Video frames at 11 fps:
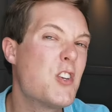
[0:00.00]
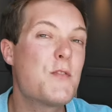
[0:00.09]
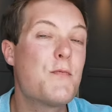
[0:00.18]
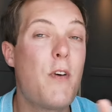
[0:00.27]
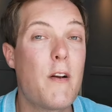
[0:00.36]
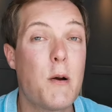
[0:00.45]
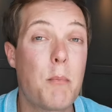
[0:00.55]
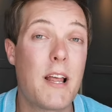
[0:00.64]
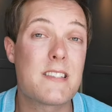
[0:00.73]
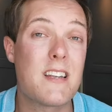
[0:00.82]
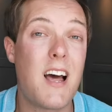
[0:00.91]
Just very
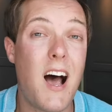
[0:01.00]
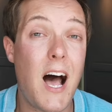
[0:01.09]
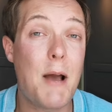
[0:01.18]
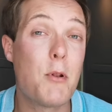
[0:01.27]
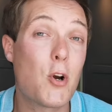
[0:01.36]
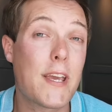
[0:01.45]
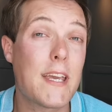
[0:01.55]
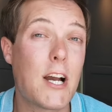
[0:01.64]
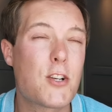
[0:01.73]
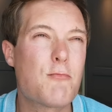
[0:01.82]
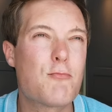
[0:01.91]
unpleasant. I'm
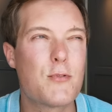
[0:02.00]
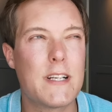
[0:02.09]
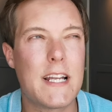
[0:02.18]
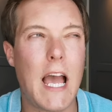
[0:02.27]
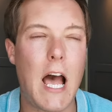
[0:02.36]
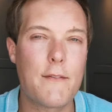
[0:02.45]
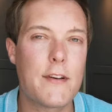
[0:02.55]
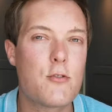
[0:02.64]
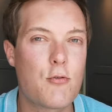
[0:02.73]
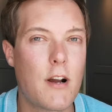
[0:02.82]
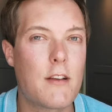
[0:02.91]
lucky. I don't really have
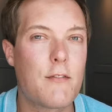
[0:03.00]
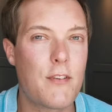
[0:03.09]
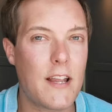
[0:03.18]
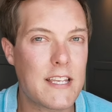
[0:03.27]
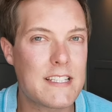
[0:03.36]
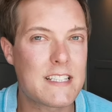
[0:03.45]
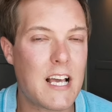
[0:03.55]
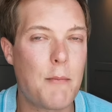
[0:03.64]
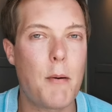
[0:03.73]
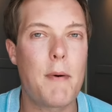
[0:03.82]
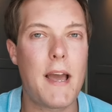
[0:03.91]
a dry, flaky
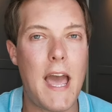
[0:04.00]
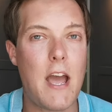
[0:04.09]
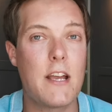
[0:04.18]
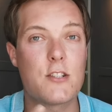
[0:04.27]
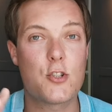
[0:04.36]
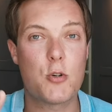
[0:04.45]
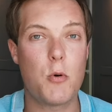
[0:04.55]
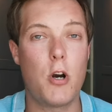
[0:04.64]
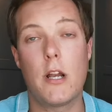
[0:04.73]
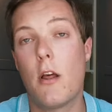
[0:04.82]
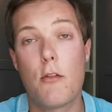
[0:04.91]
scalp and my hair isn't too
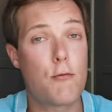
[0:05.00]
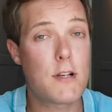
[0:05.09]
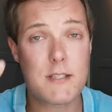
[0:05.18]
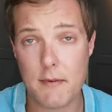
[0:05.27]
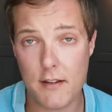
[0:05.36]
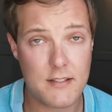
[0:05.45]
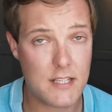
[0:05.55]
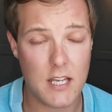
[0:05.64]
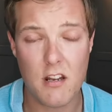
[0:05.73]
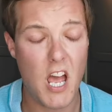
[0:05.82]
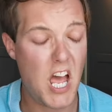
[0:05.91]
oily. The rest of my
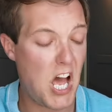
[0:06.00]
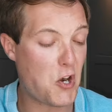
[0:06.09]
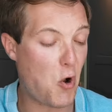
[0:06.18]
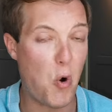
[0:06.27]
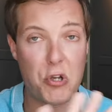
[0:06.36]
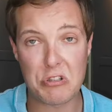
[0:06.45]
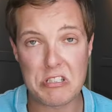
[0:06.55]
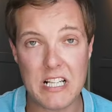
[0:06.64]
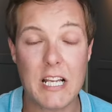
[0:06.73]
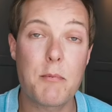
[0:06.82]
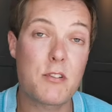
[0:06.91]
skin an oil
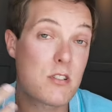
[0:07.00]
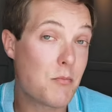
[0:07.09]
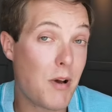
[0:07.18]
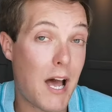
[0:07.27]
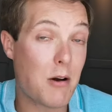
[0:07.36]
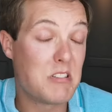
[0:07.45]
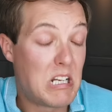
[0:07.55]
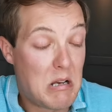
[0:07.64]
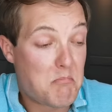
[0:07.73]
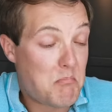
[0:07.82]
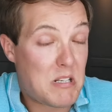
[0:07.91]
slick, but somehow
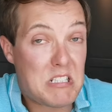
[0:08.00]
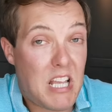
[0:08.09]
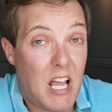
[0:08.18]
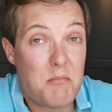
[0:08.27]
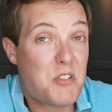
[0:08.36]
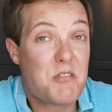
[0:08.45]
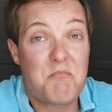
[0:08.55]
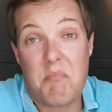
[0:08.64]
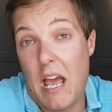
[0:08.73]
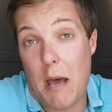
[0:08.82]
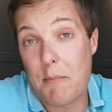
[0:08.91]
my scalp
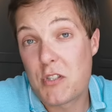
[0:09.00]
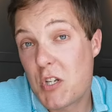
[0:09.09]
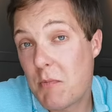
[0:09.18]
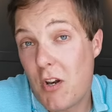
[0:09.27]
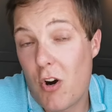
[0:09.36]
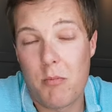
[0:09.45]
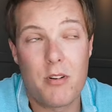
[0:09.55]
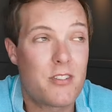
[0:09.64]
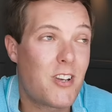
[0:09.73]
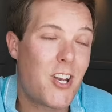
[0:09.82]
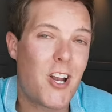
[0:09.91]
just happens to be
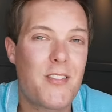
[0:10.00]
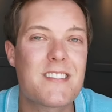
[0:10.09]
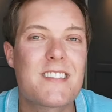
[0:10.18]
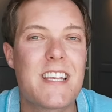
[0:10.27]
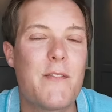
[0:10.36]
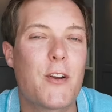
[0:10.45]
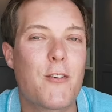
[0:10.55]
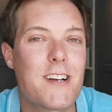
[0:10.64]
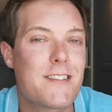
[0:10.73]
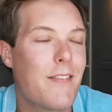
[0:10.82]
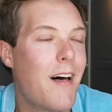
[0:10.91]
normal, so you know there's a saving
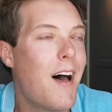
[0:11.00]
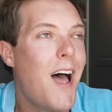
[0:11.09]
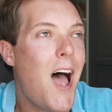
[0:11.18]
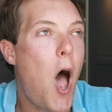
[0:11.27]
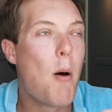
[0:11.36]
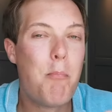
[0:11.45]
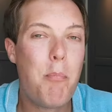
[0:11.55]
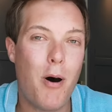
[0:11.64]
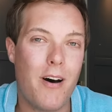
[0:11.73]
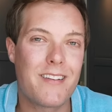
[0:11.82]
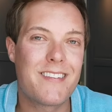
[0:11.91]
grace in there.
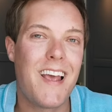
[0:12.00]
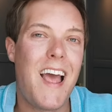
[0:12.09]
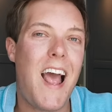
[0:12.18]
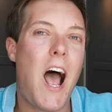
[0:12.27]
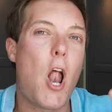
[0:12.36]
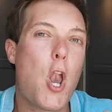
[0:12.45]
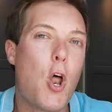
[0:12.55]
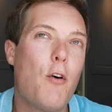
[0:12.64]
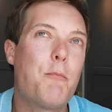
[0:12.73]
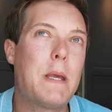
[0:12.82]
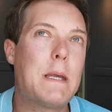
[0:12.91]
But a
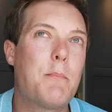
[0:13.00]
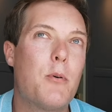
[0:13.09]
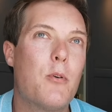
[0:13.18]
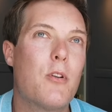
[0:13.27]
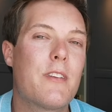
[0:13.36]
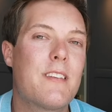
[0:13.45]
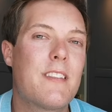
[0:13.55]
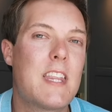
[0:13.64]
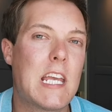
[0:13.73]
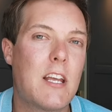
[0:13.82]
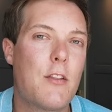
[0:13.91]
lot of people
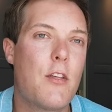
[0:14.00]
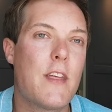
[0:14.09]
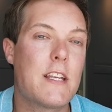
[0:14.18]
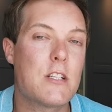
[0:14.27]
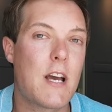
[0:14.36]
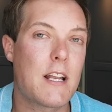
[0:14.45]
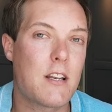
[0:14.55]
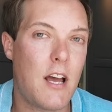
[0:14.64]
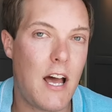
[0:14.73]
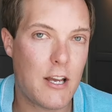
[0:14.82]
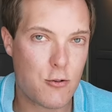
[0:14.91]
think that they need to
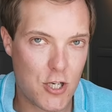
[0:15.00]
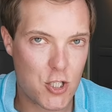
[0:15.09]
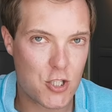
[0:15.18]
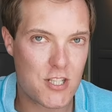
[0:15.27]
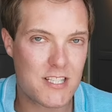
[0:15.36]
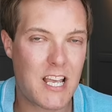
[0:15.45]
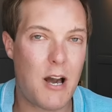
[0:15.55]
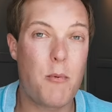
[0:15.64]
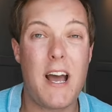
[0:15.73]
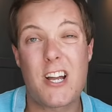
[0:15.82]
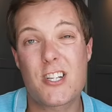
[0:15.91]
add hydration to the scalp, where